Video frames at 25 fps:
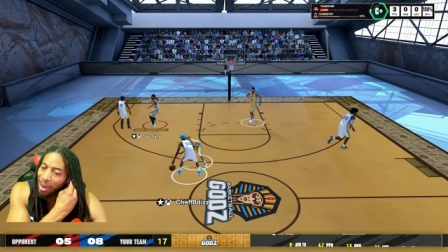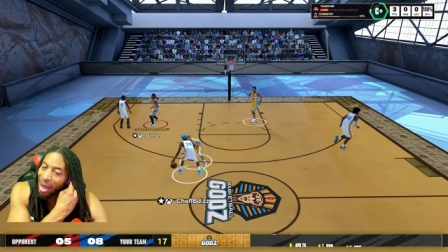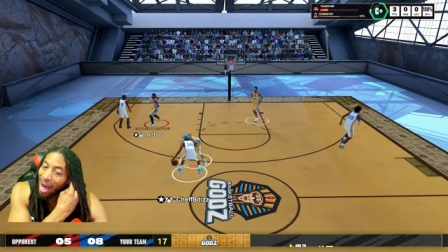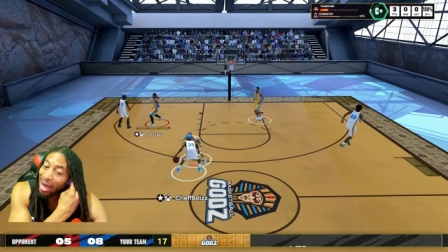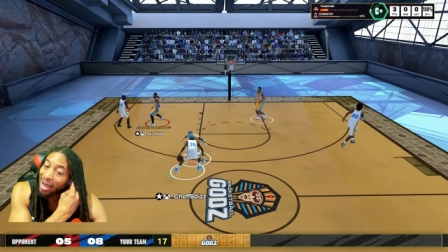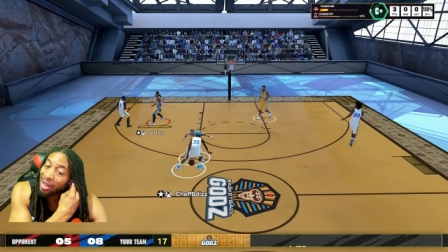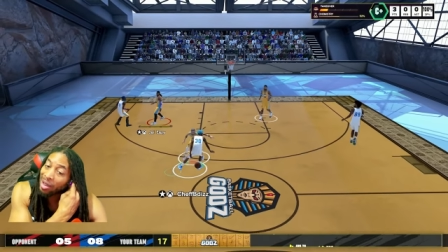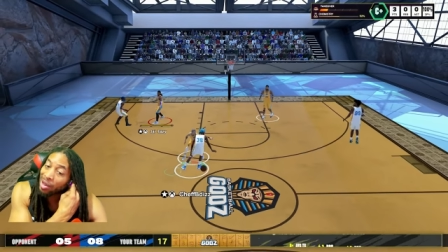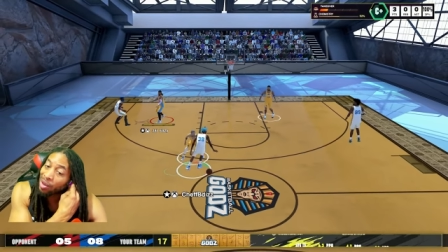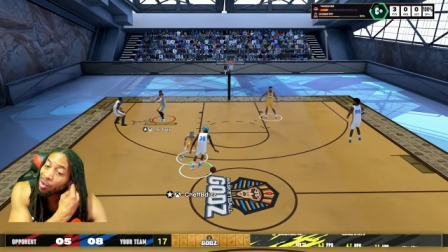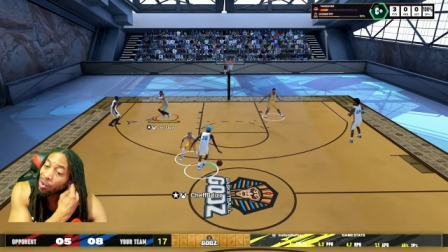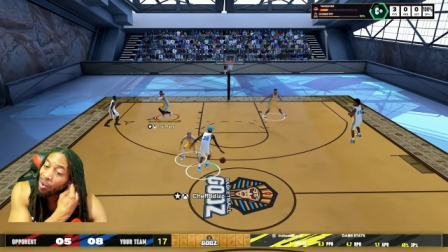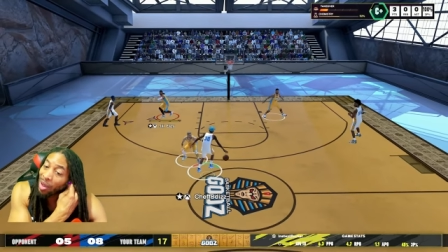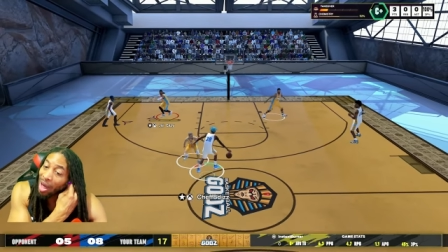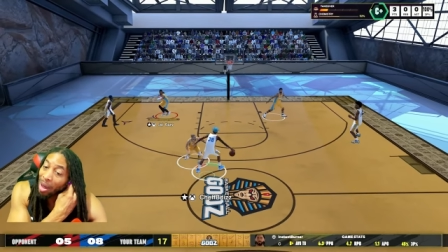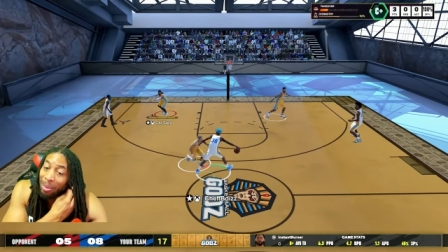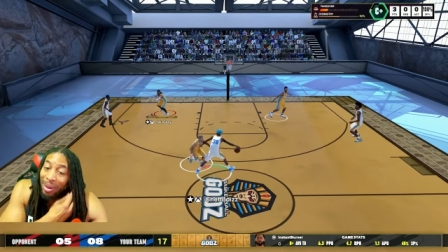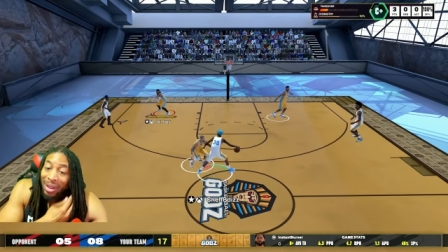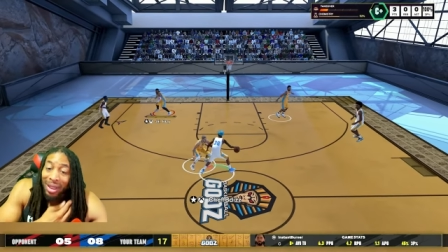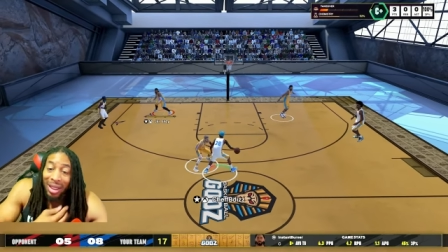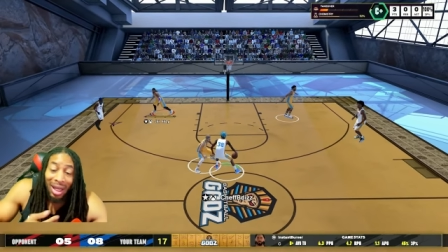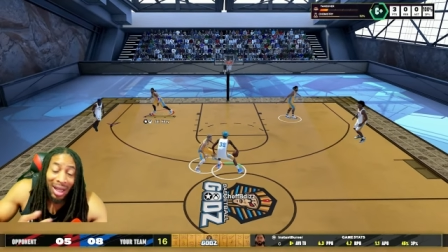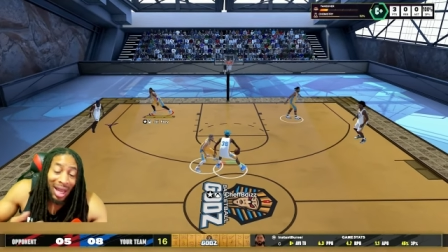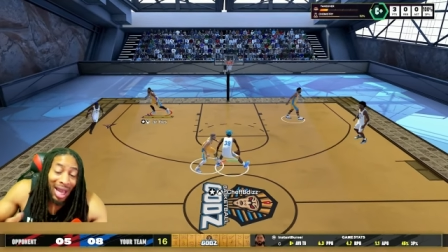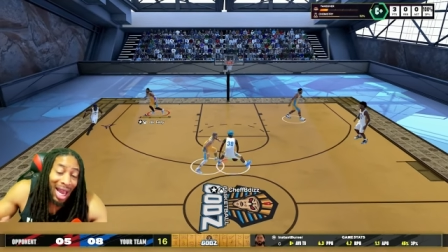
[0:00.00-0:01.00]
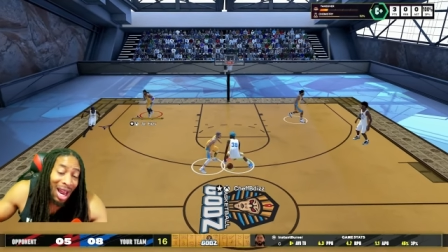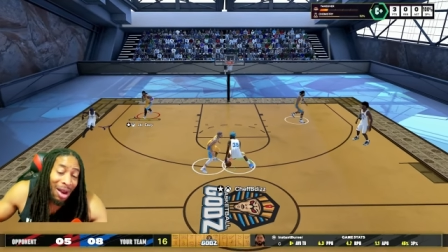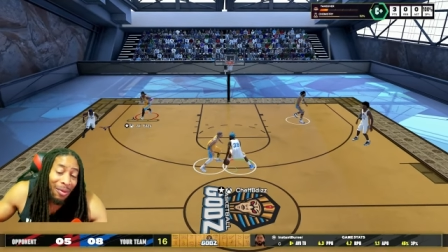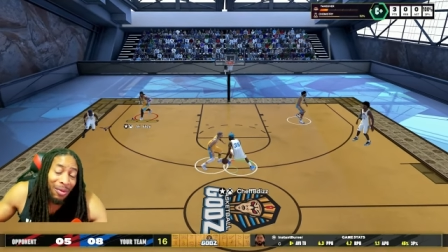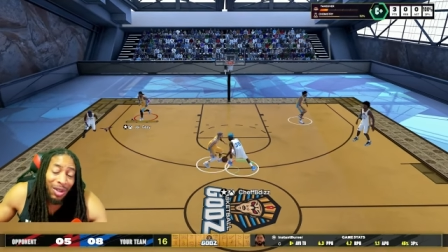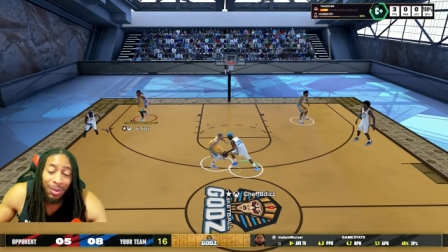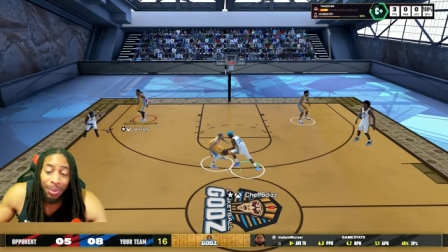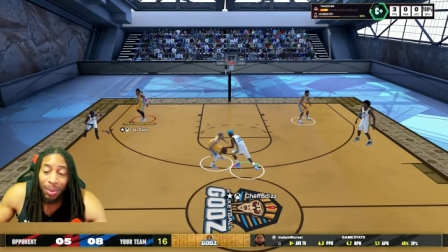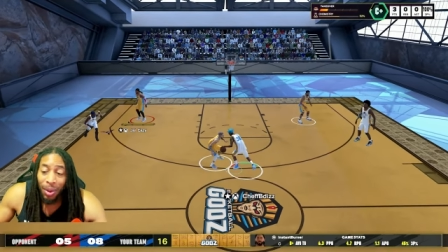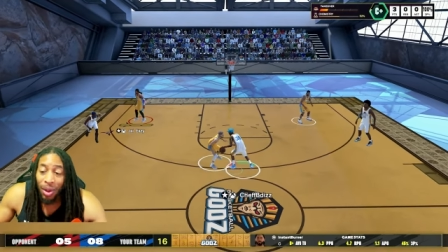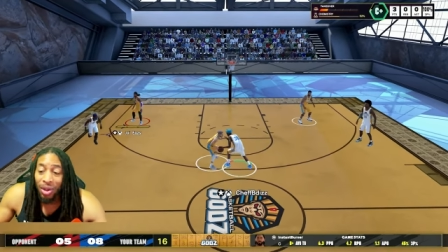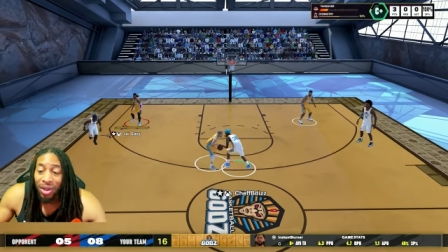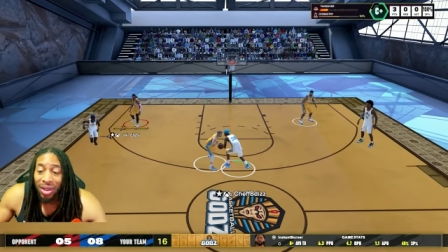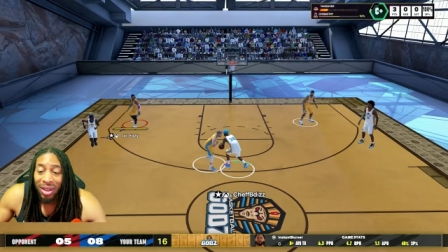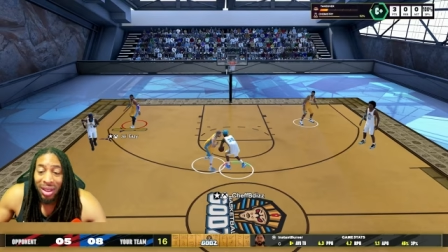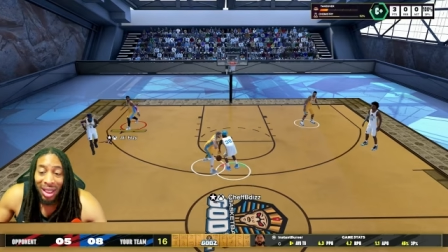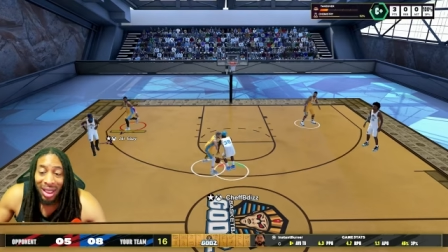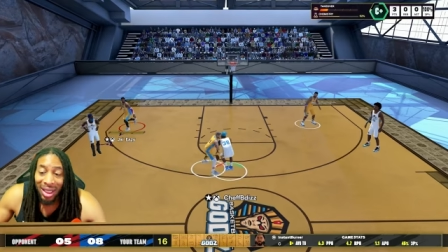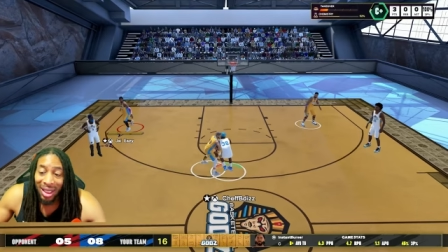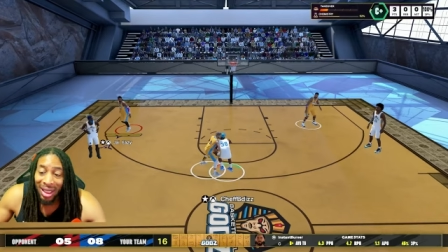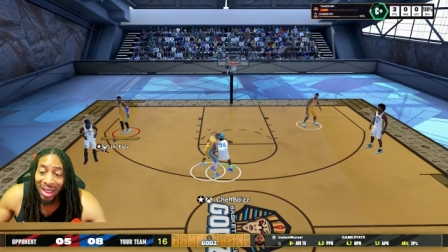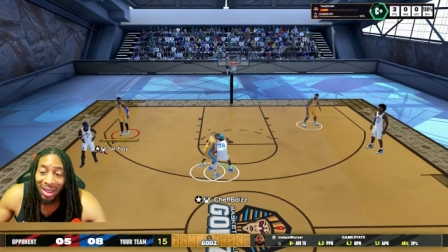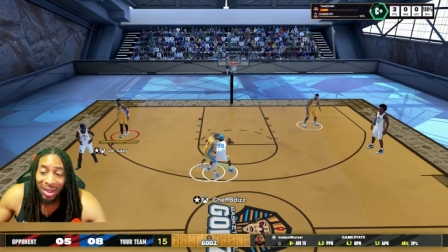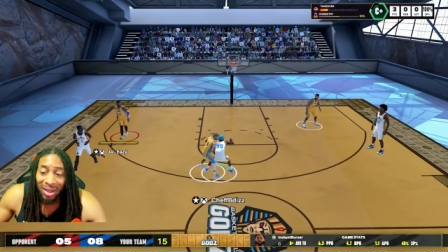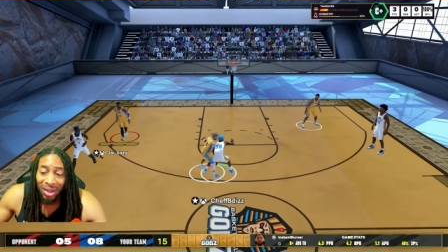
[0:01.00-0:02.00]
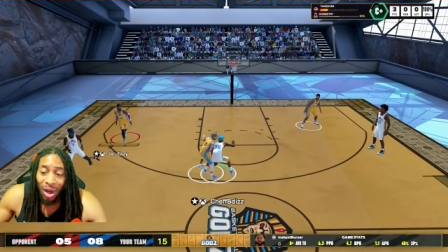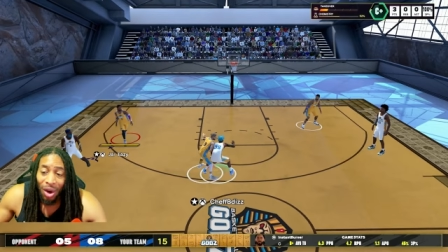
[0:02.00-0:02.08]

I can do that. But the average person that gets